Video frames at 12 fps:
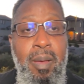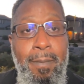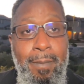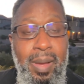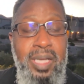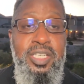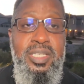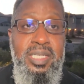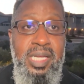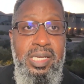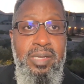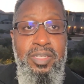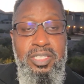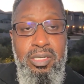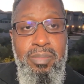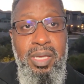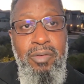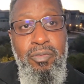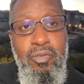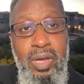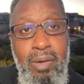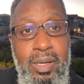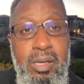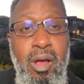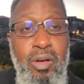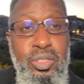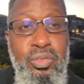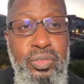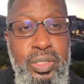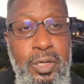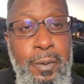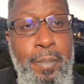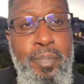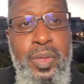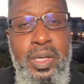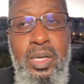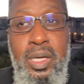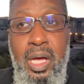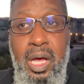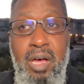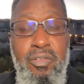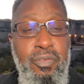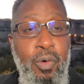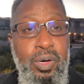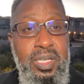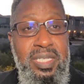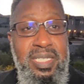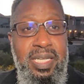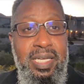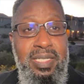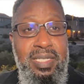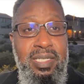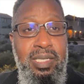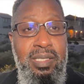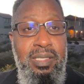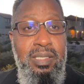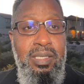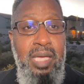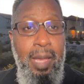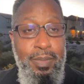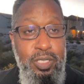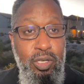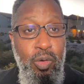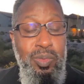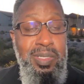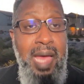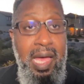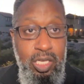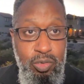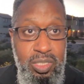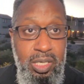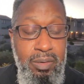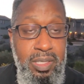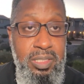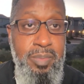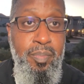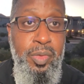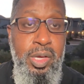Much is needed. This is going to be a very large film, uh, four to six episode docu-series.